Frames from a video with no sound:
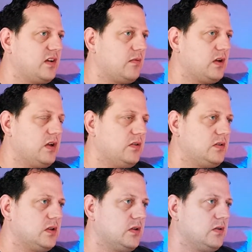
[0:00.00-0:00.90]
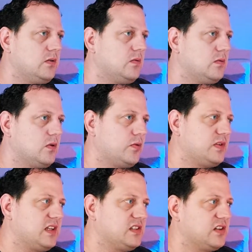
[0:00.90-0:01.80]
I'm going to do
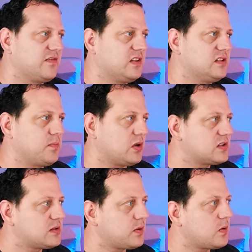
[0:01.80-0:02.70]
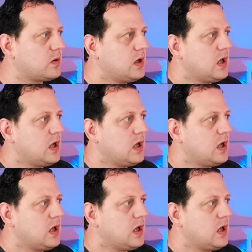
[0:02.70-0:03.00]
updates as often as possible.